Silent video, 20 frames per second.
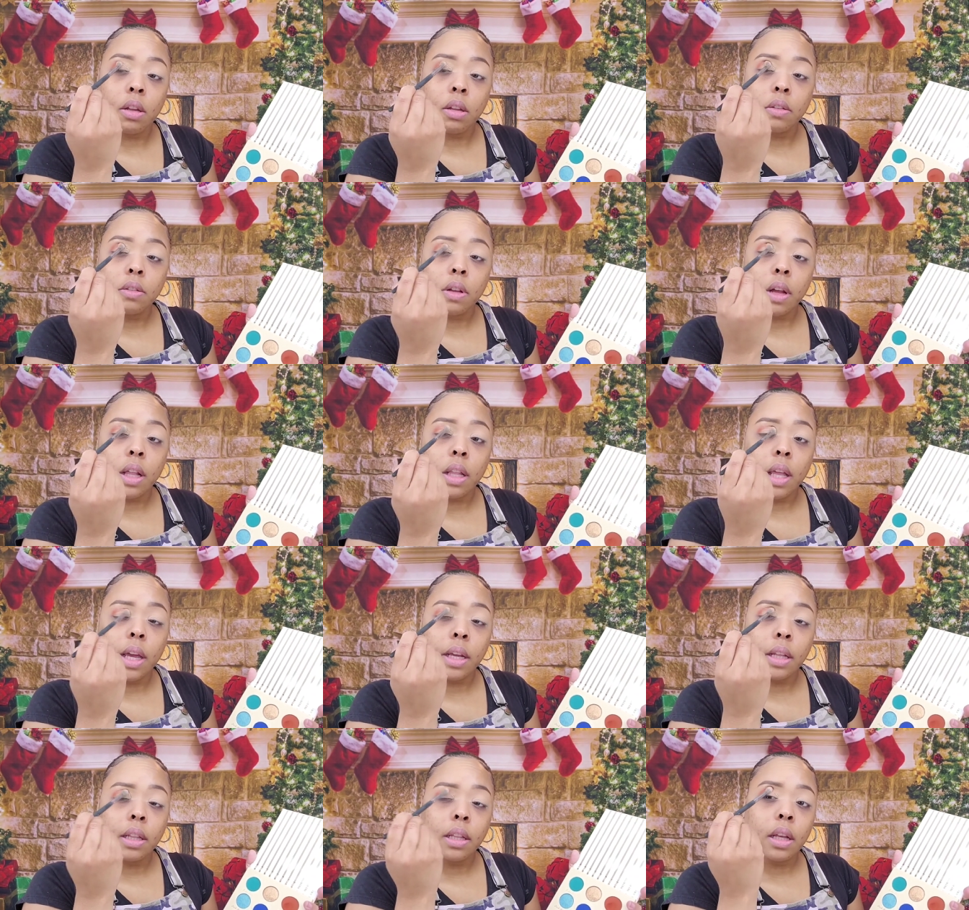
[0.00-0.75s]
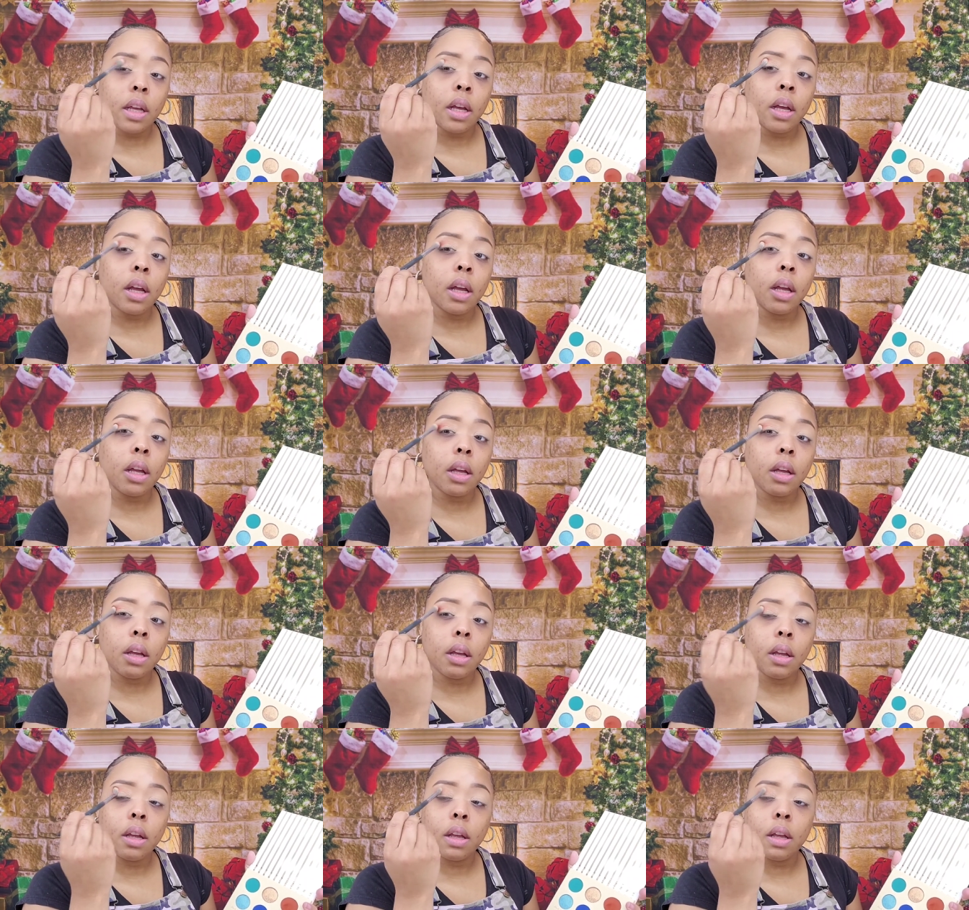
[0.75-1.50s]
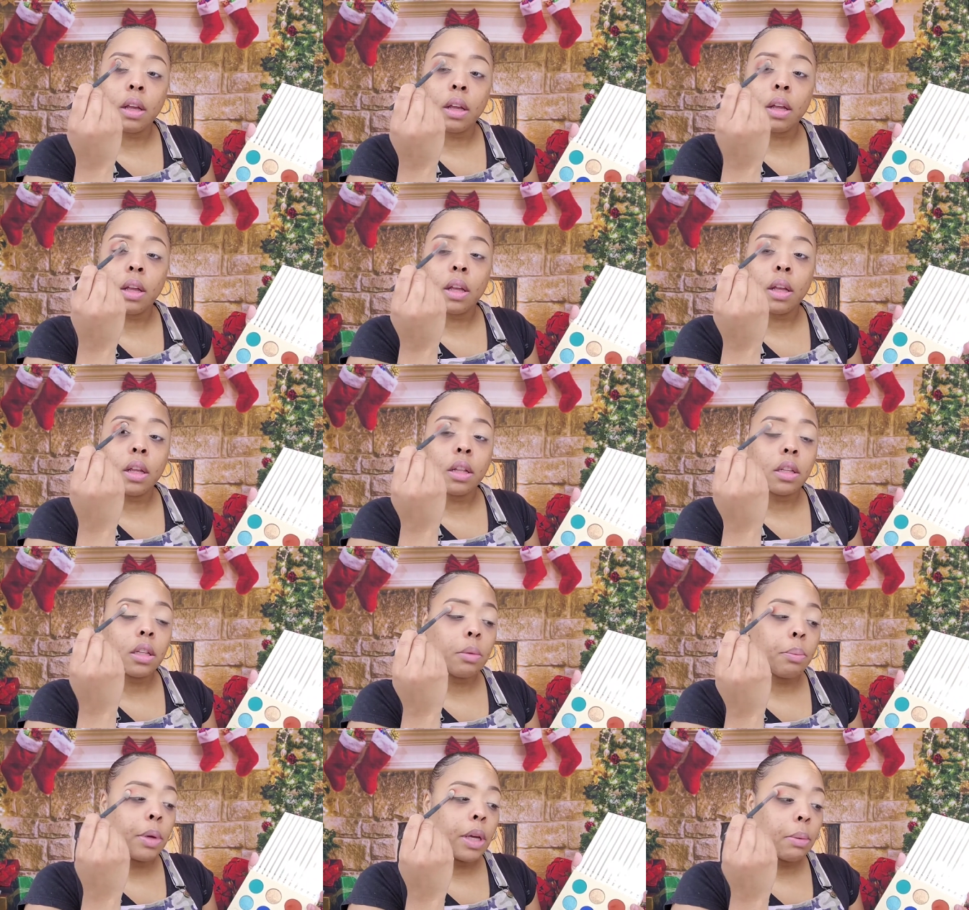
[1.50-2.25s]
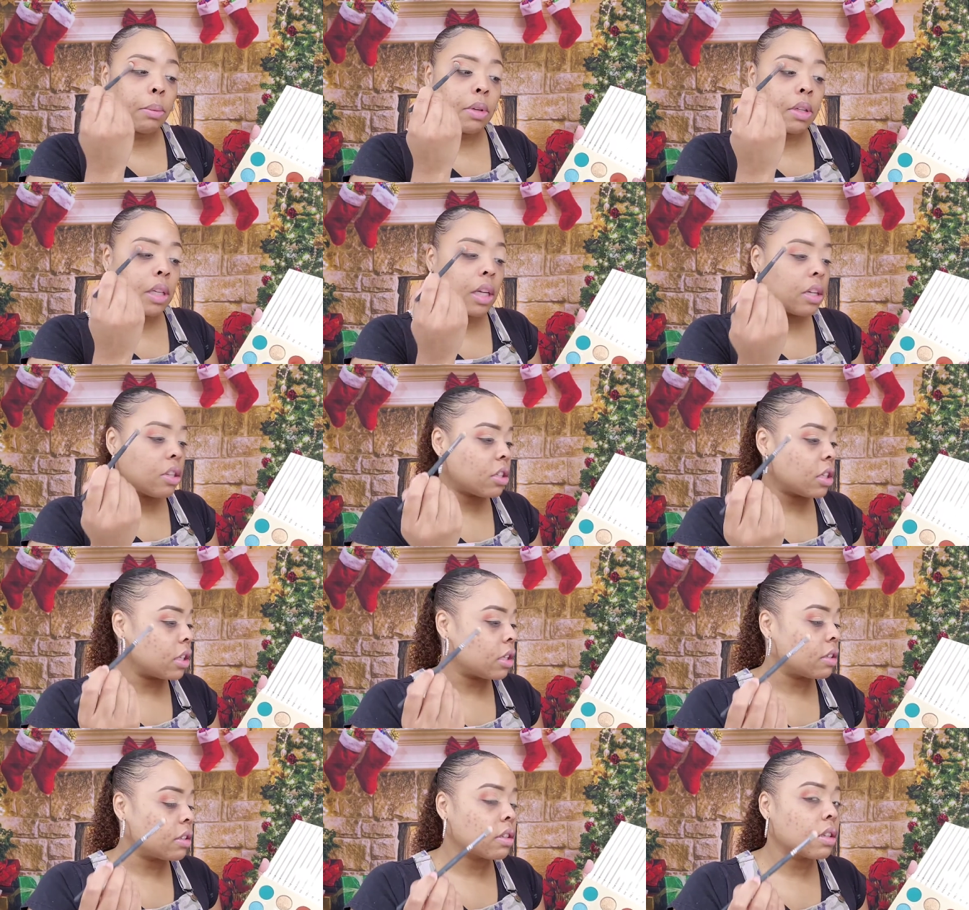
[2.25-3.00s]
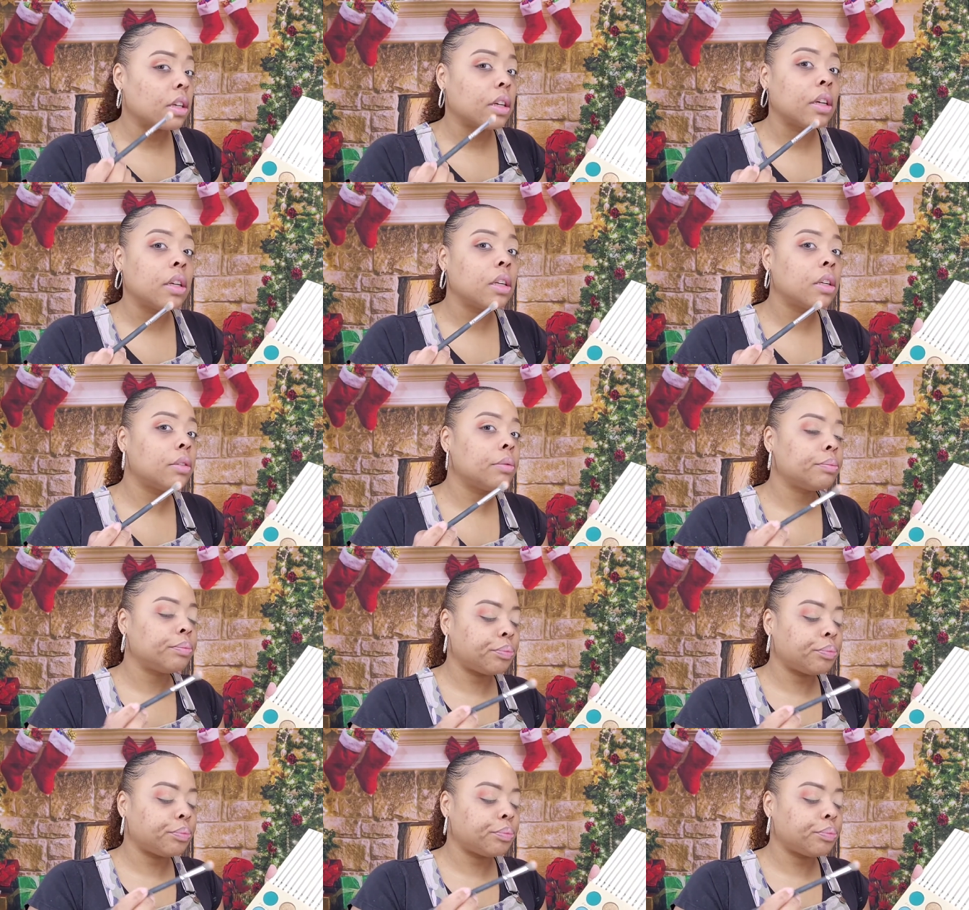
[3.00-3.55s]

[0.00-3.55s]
So I like the, the pigmentation is good.